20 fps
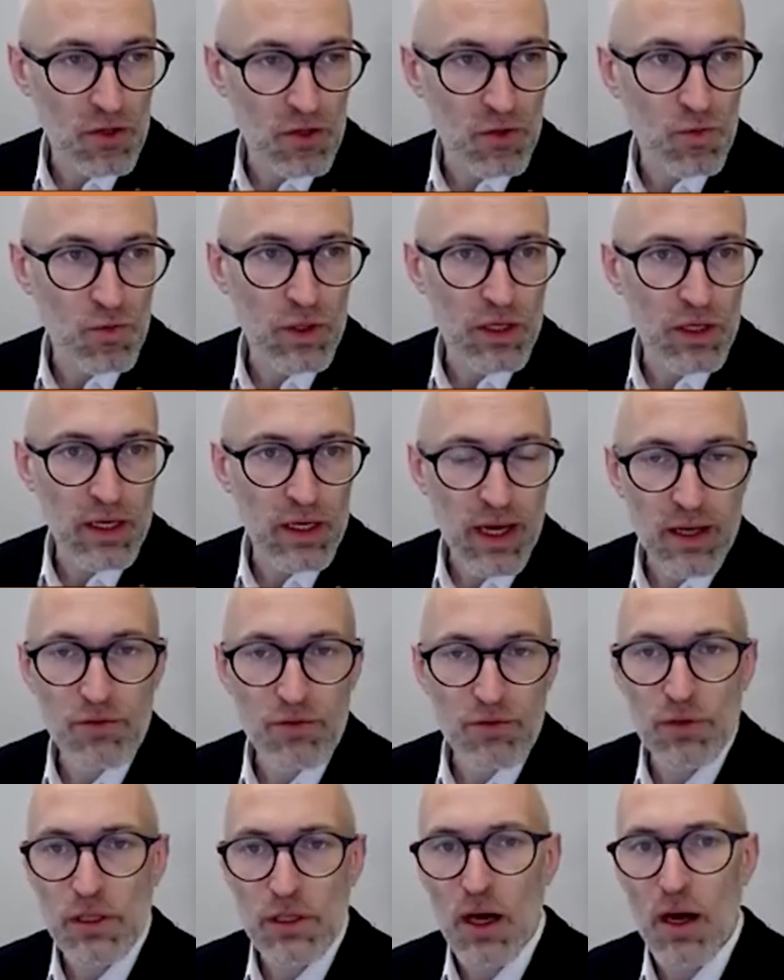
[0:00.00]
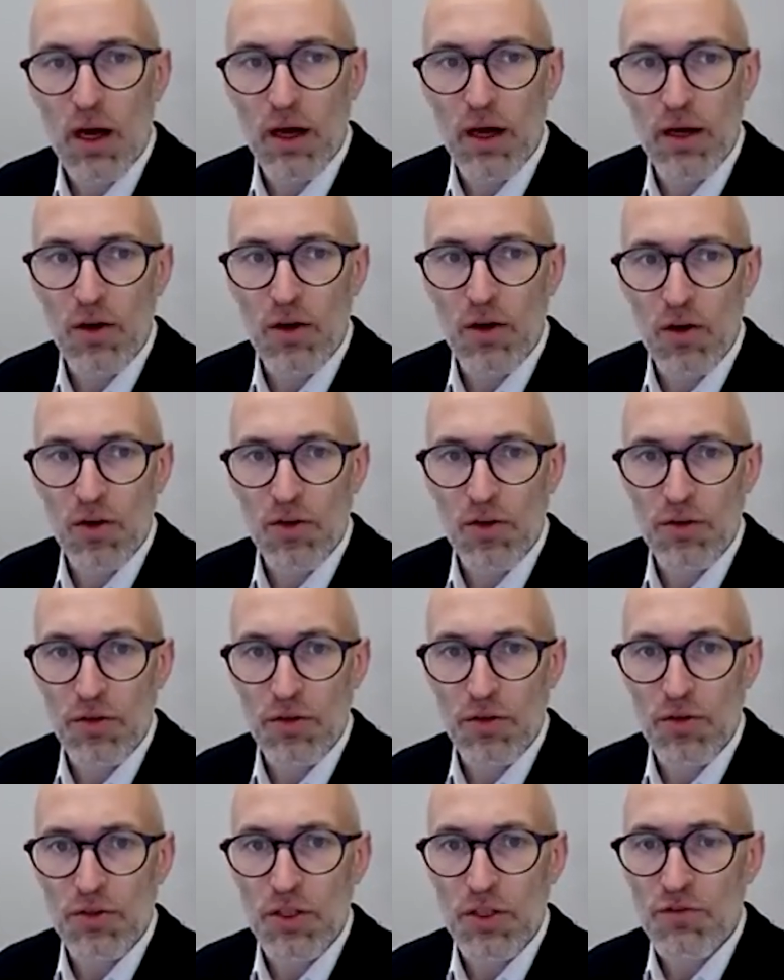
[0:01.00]
we can rely
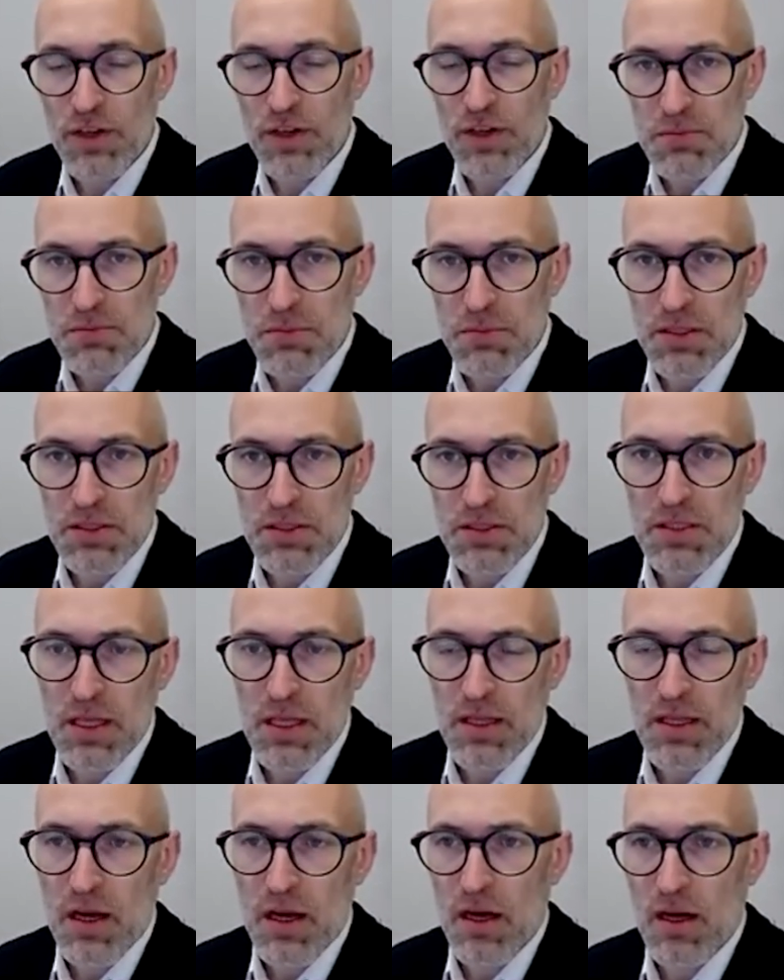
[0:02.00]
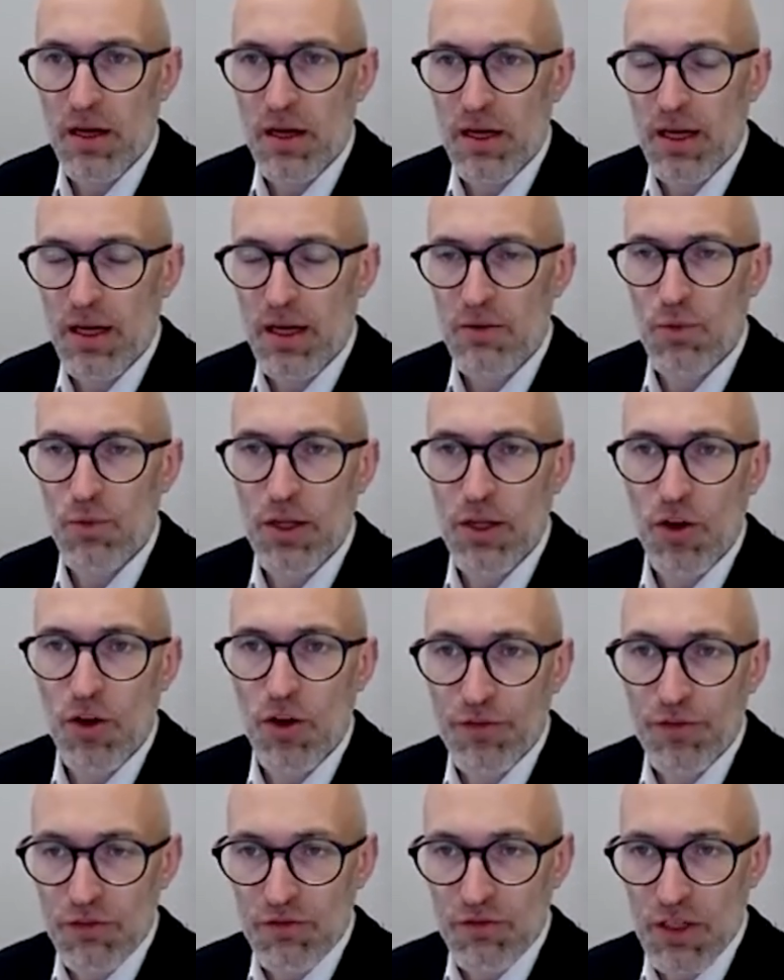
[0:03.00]
on investments that are, again,
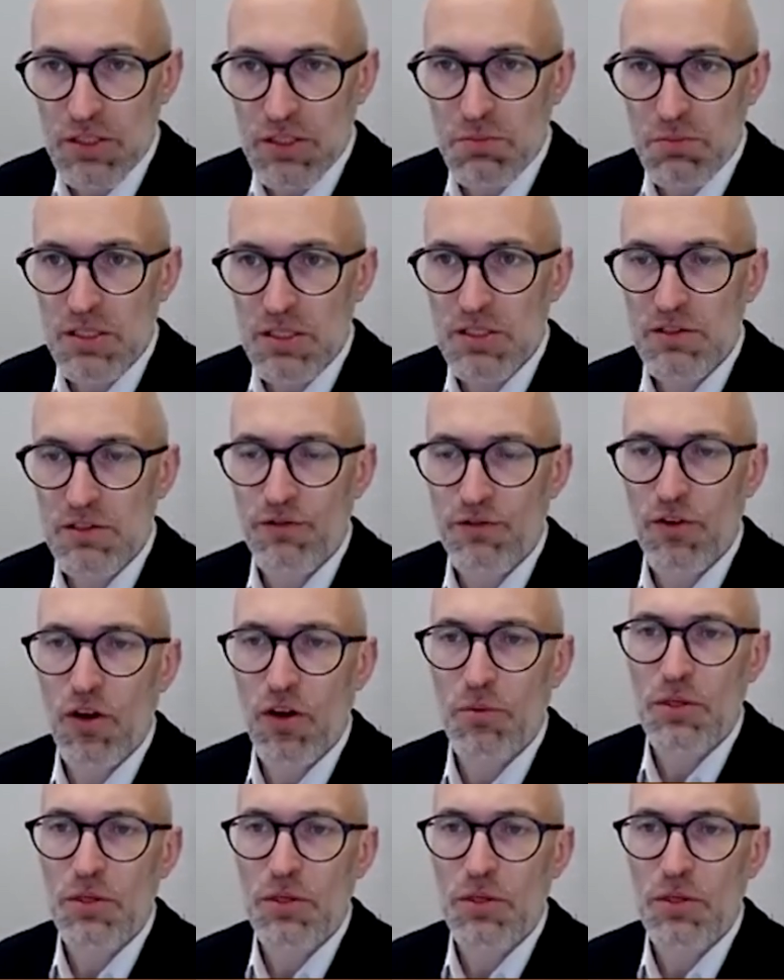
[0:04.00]
one-off investments from